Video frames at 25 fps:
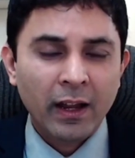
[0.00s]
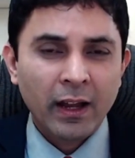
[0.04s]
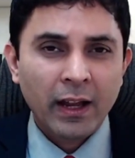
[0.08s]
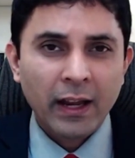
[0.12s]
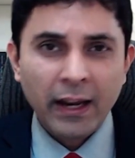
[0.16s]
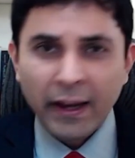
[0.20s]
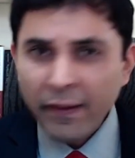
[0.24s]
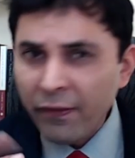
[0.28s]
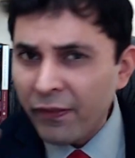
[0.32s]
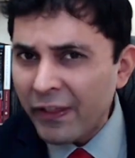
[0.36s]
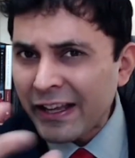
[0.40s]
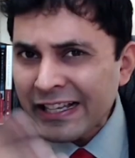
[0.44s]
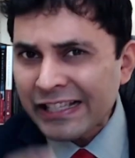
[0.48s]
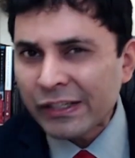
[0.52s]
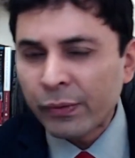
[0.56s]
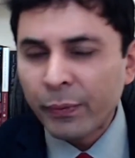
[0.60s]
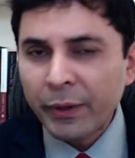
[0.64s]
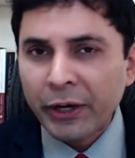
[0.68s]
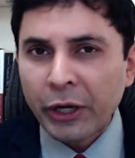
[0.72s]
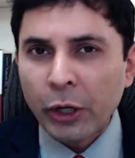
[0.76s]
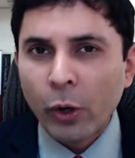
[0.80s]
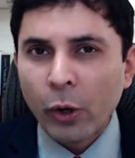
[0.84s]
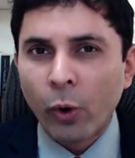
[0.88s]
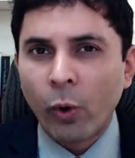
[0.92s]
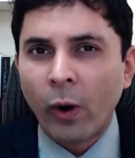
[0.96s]
In this
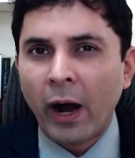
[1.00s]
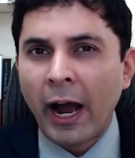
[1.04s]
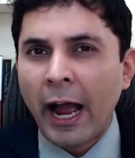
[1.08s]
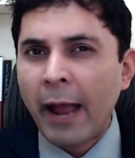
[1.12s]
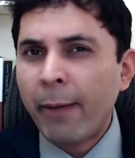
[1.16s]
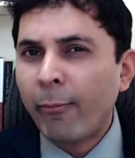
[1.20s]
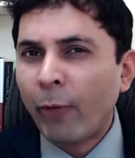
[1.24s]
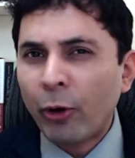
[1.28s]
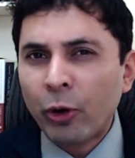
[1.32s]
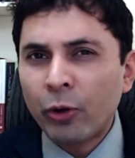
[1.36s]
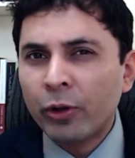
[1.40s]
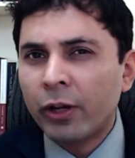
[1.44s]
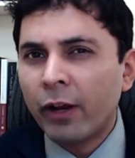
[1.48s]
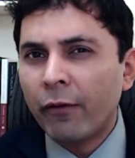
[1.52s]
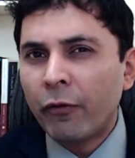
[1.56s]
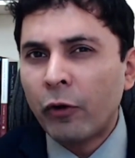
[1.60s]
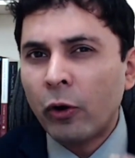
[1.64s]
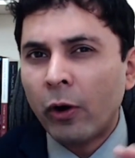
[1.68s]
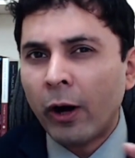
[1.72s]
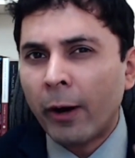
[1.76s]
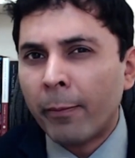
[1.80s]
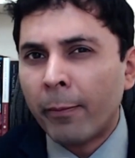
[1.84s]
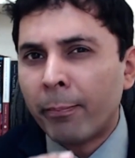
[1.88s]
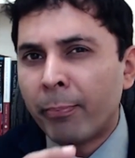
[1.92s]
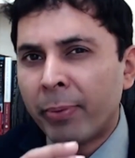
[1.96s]
video, I am going to give
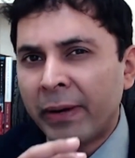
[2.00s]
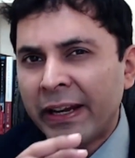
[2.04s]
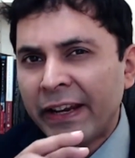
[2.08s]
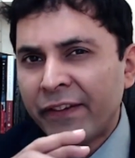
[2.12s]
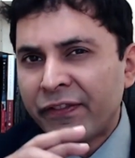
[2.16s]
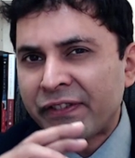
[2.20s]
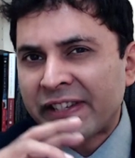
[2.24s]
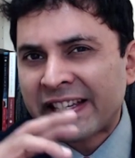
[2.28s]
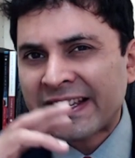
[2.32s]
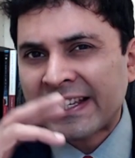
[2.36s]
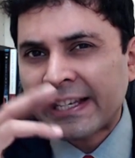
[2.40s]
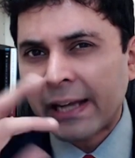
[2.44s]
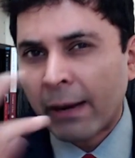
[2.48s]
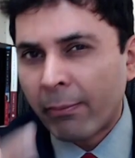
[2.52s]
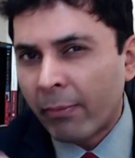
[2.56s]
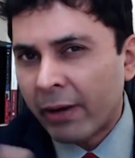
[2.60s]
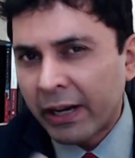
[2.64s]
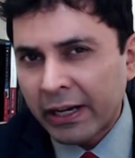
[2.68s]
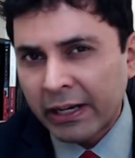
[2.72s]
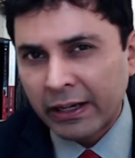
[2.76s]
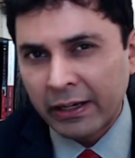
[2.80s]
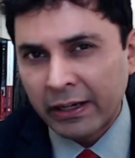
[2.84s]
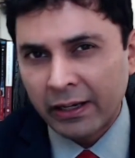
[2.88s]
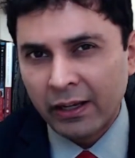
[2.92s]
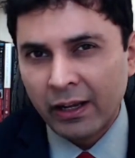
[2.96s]
you a brief
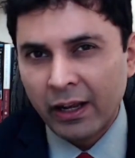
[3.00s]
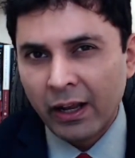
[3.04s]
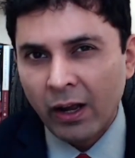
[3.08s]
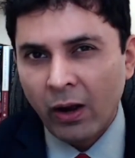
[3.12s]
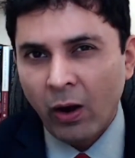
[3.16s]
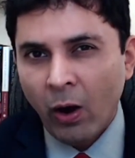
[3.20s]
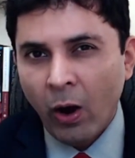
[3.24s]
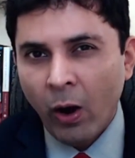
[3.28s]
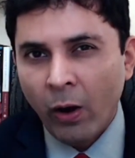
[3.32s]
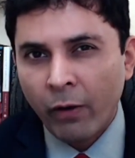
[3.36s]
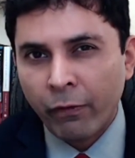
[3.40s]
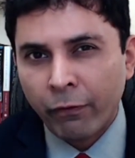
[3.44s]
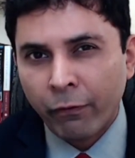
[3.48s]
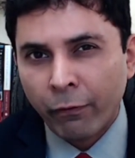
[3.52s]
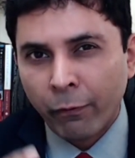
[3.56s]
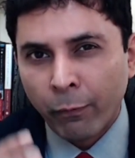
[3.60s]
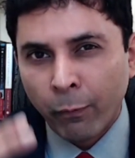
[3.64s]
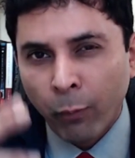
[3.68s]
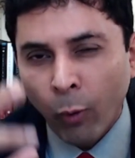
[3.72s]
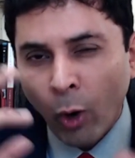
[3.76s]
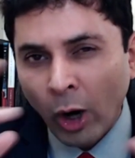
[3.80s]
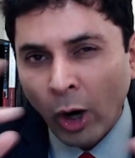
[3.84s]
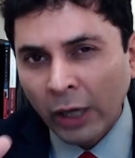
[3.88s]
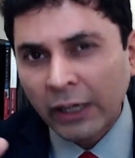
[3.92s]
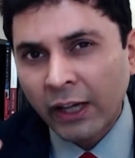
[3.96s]
summary
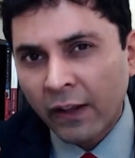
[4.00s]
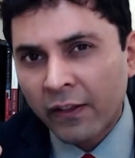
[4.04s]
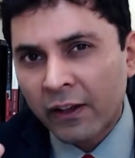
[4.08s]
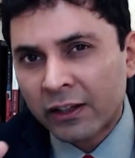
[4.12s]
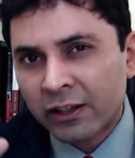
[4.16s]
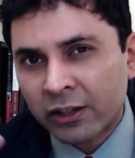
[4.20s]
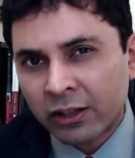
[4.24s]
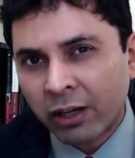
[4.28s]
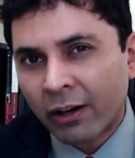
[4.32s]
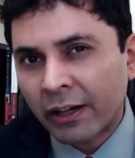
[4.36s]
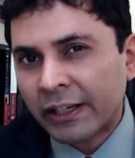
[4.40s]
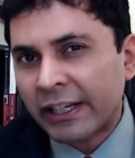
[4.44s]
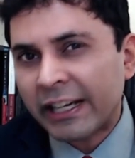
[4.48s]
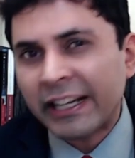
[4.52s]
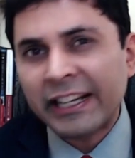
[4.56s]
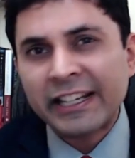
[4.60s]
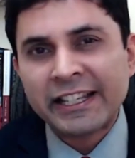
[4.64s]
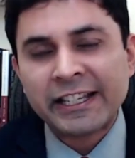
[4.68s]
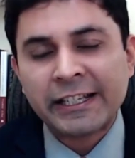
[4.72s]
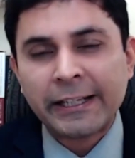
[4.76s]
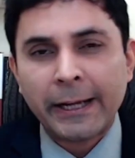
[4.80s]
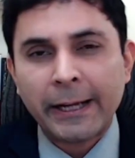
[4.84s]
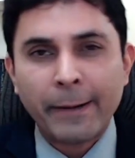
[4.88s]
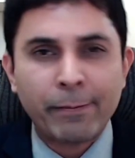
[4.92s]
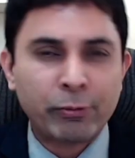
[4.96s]
of what are the 13
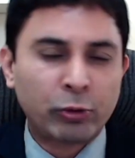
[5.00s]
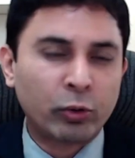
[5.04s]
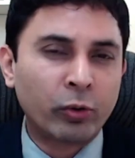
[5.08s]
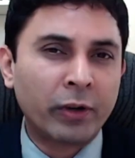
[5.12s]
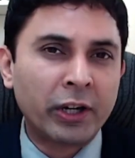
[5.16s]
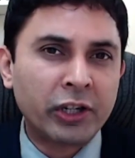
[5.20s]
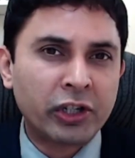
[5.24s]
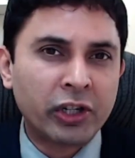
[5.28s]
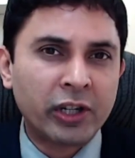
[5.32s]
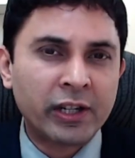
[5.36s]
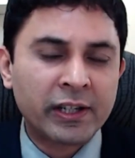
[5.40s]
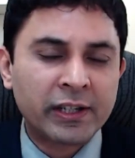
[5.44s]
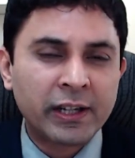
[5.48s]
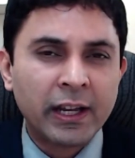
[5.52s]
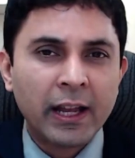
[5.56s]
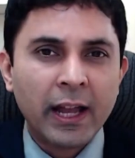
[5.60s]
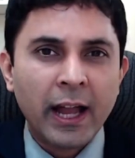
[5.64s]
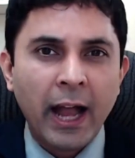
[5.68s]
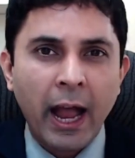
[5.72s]
steps to riches.